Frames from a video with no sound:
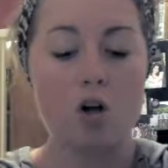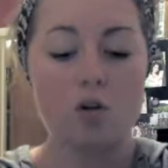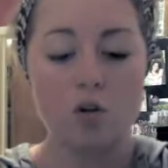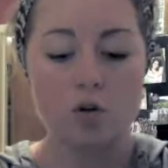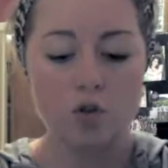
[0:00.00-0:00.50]

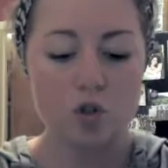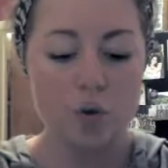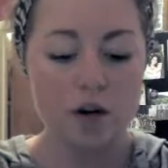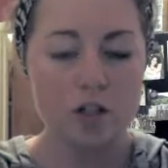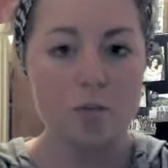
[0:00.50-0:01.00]
little
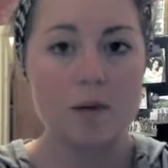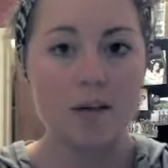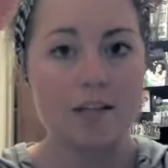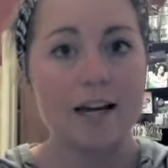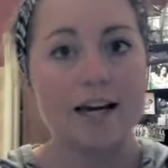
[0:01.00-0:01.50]
squares
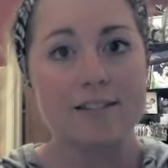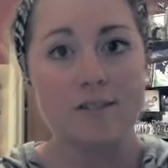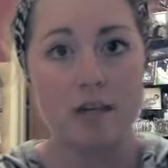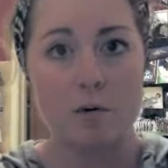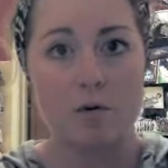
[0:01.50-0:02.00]
because, like I
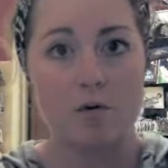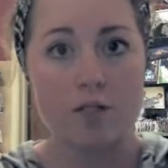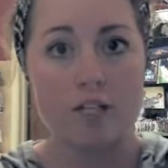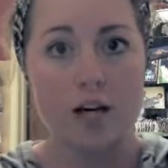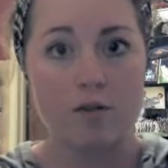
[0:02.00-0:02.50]
said before,
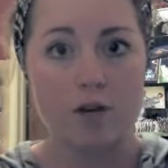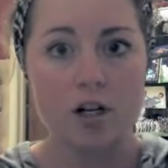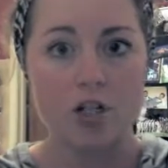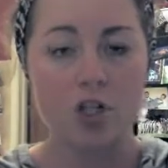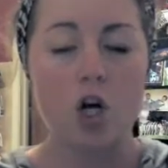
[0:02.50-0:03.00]
it's kind of
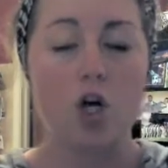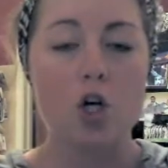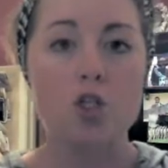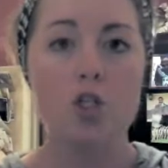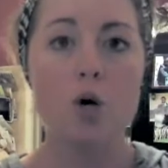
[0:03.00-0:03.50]
rich.
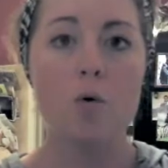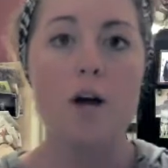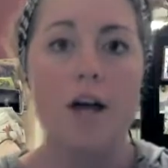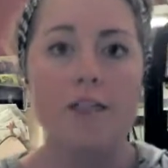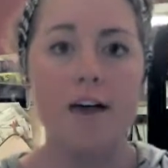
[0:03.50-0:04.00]
So
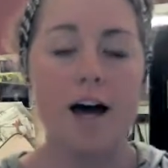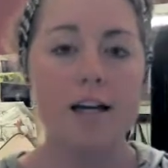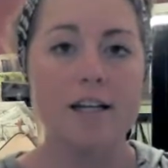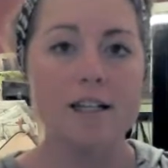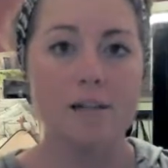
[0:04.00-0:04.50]

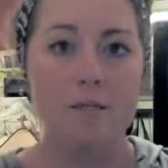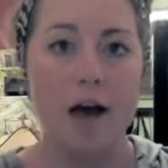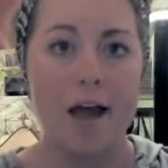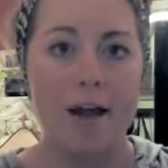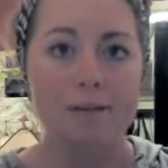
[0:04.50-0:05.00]
that is
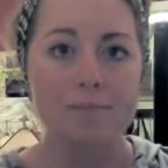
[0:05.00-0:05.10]
my